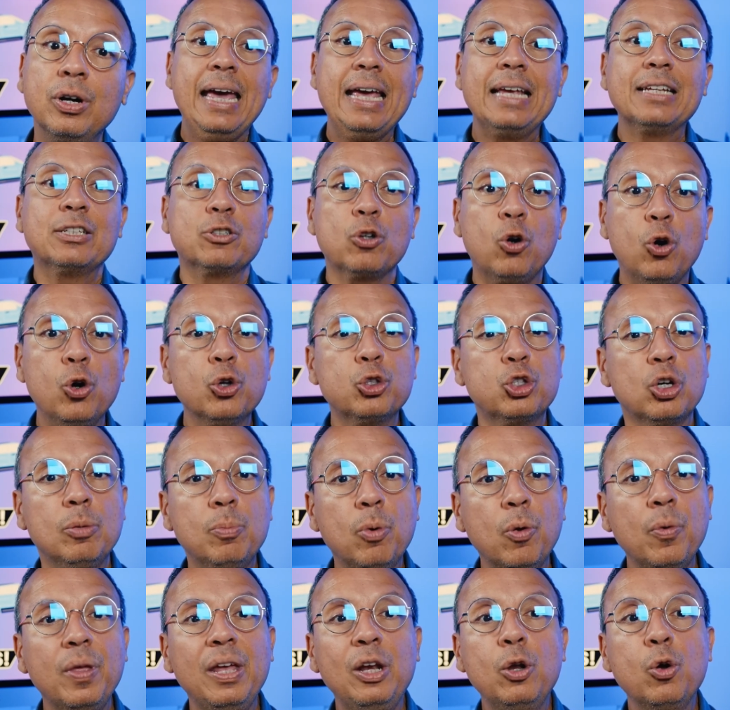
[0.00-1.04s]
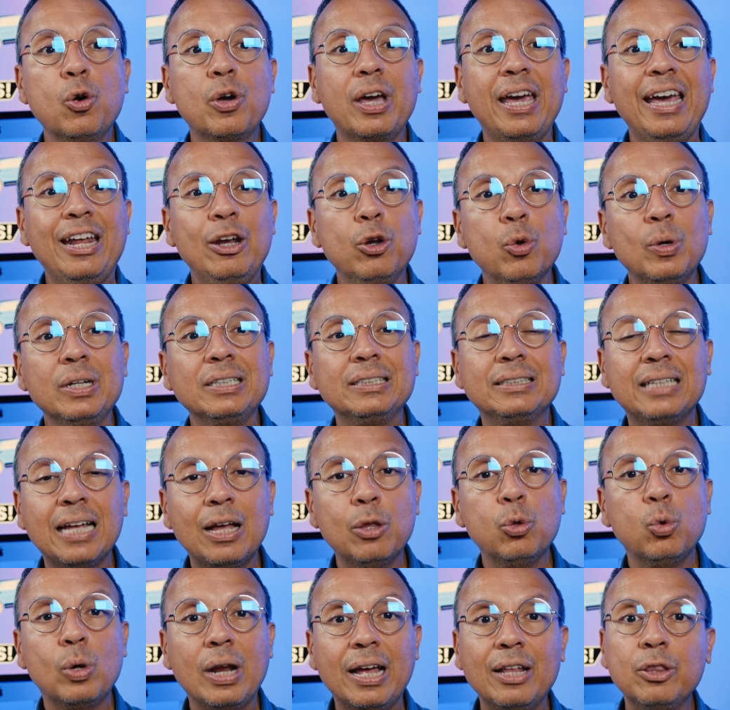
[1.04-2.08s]
It's another model that's not lasting on
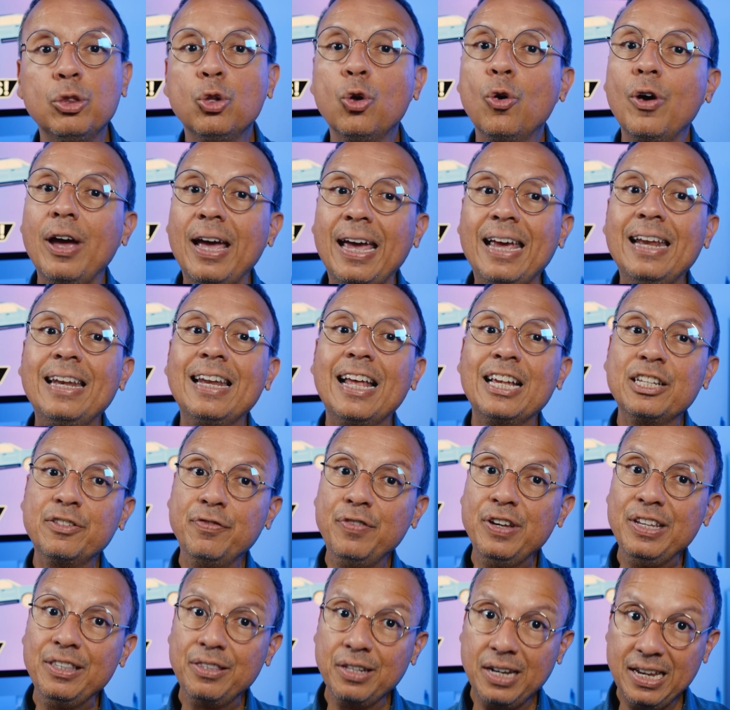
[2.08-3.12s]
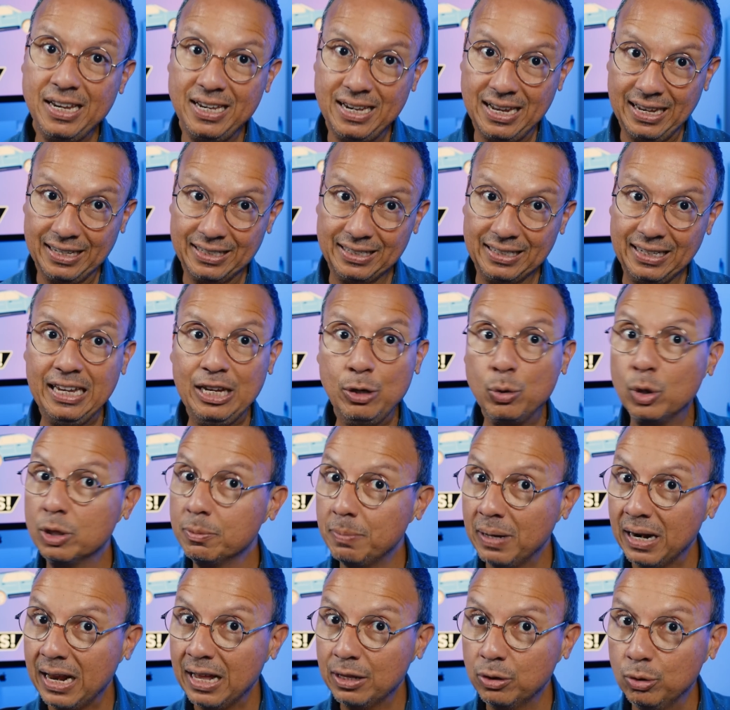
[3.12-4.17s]
the showroom floor, and it's not cheap.
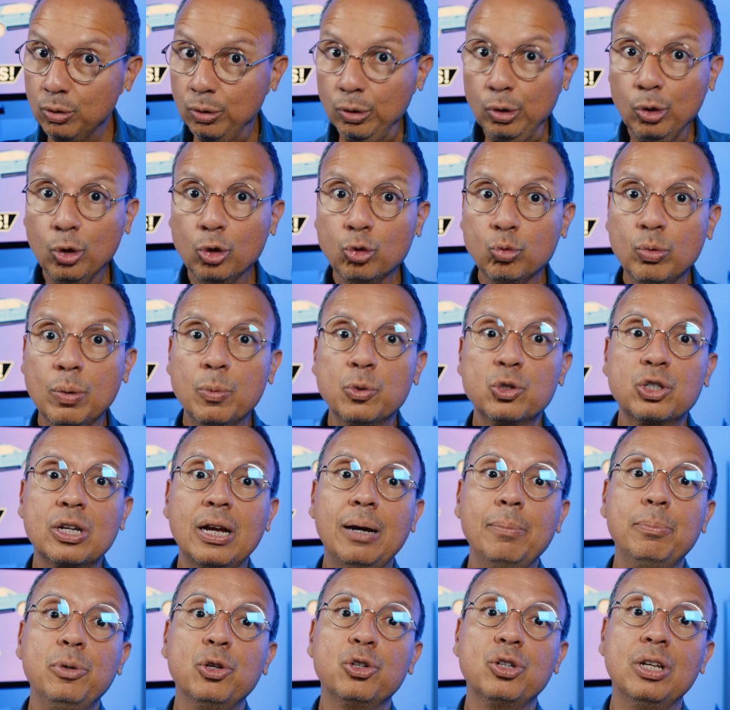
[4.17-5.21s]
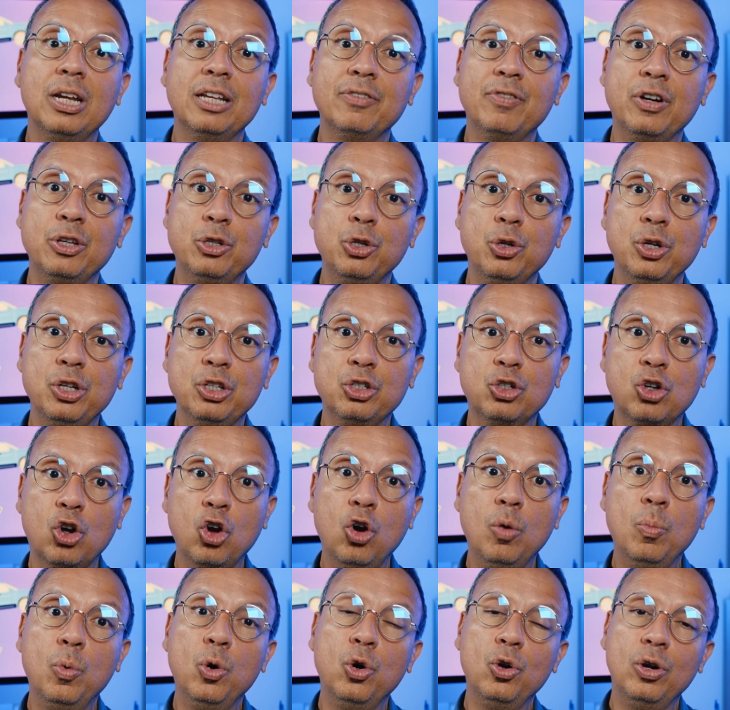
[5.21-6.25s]
The new changes in versions
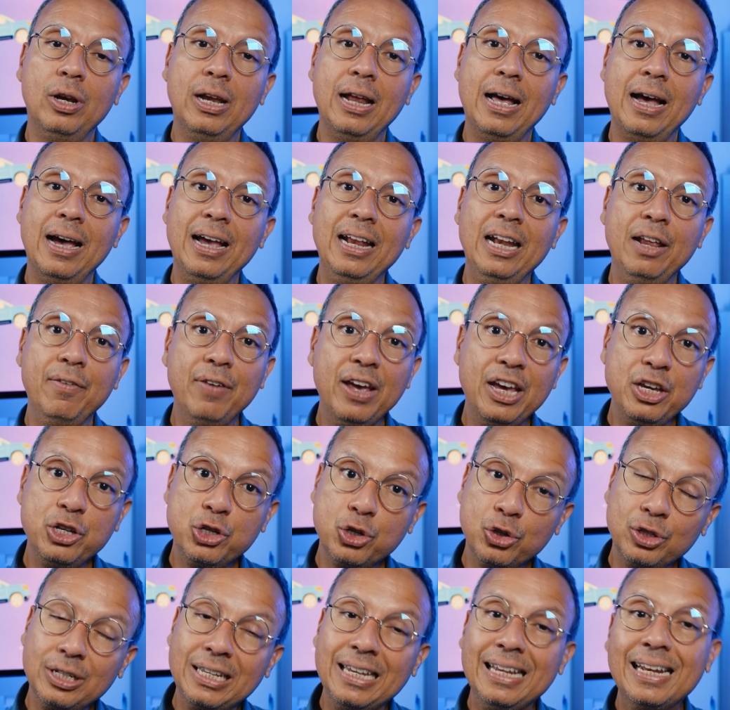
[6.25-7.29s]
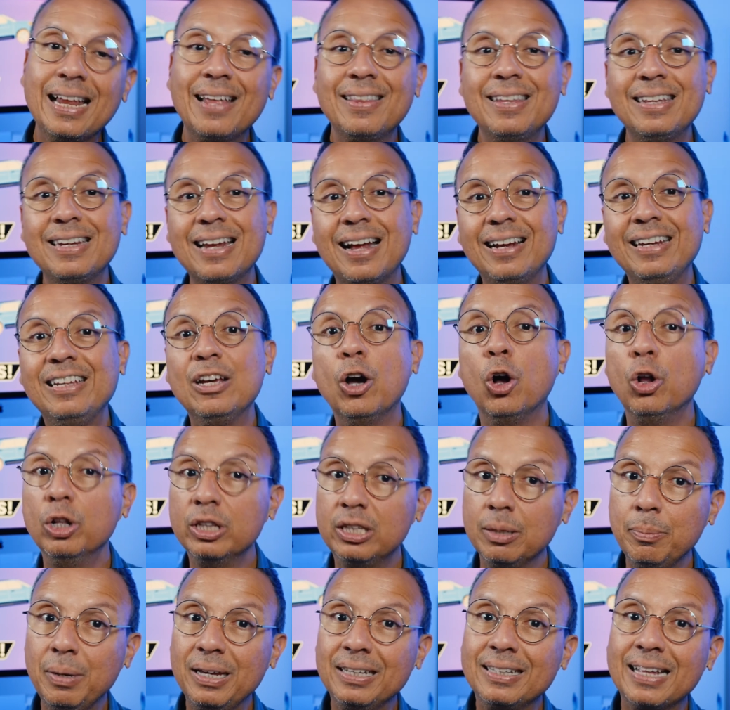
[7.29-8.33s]
like the Elevation and the Denali
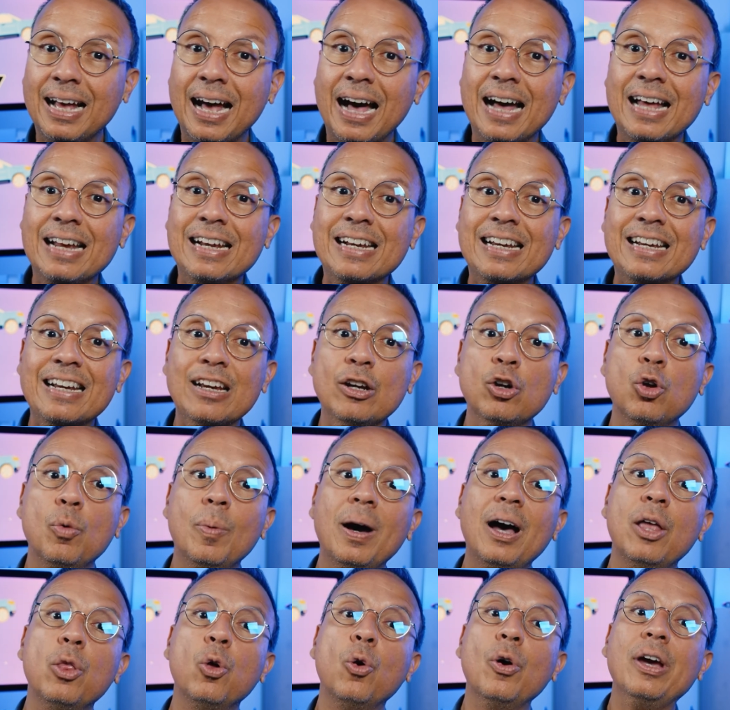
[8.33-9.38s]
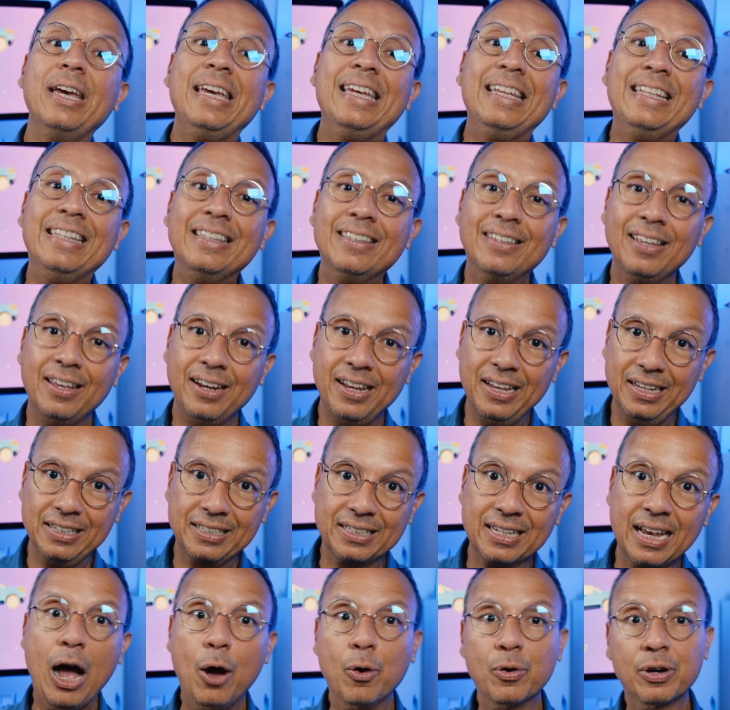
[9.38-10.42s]
Ultimate have renewed interest,
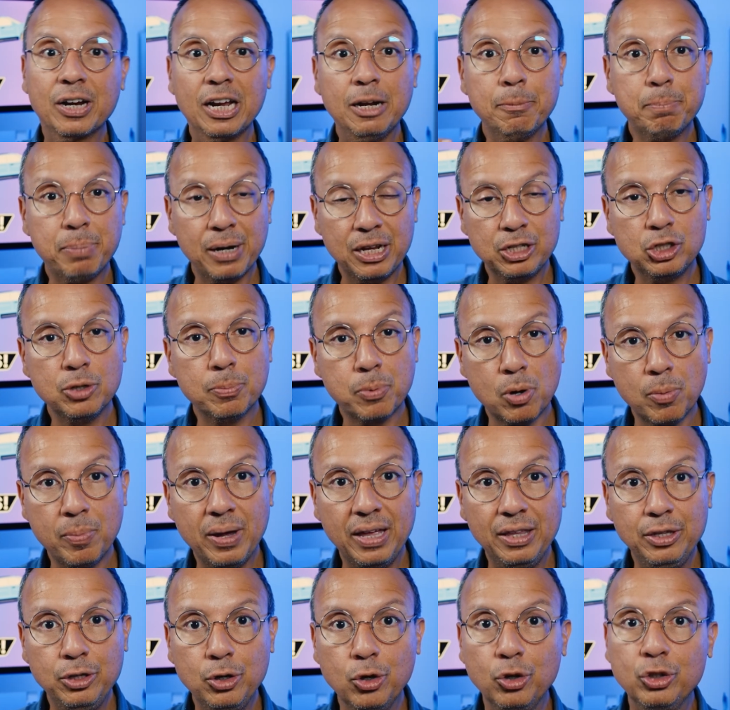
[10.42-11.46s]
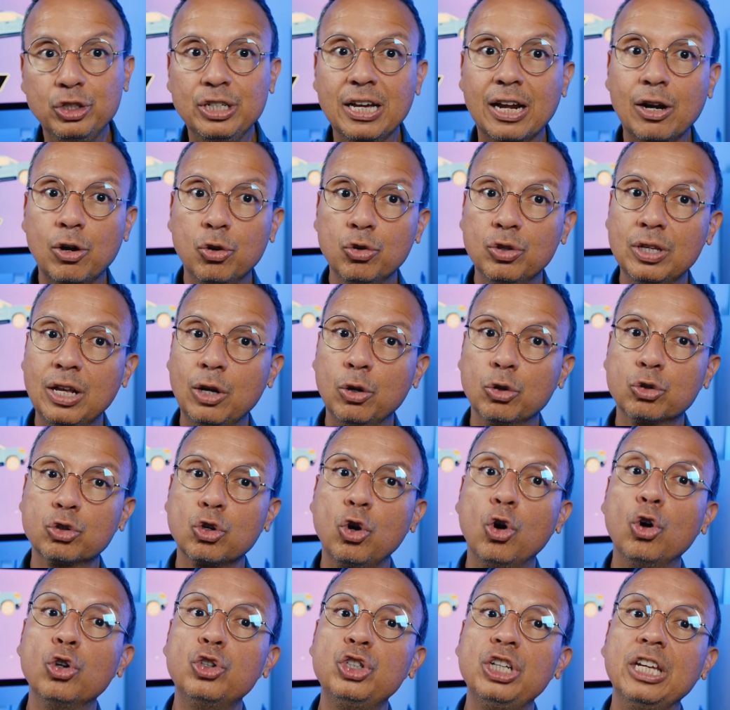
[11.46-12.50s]
although the average price is already around
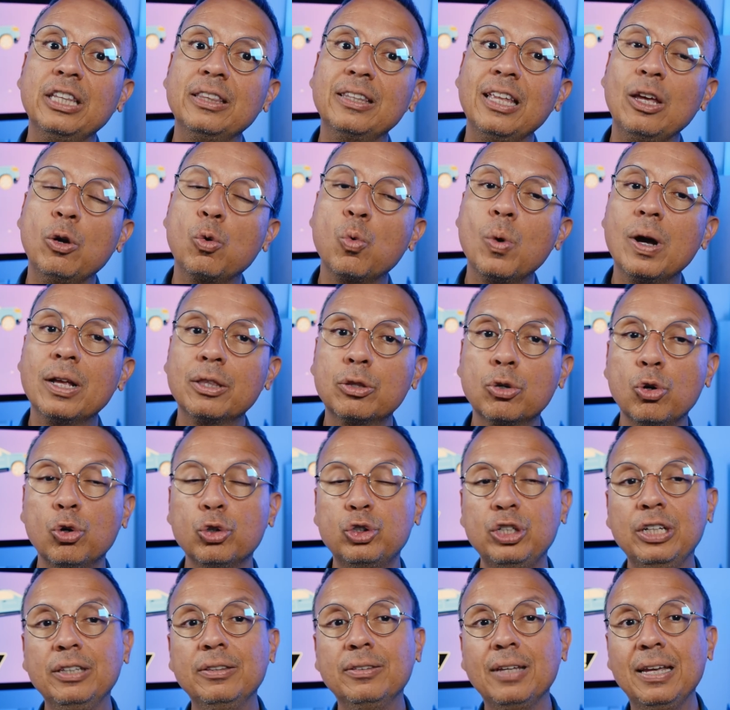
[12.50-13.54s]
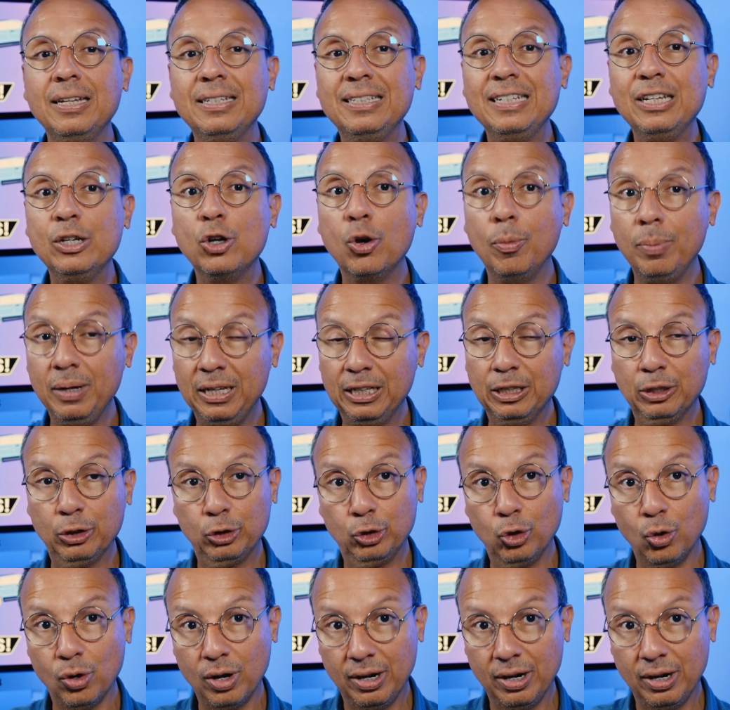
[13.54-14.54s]
$85,000.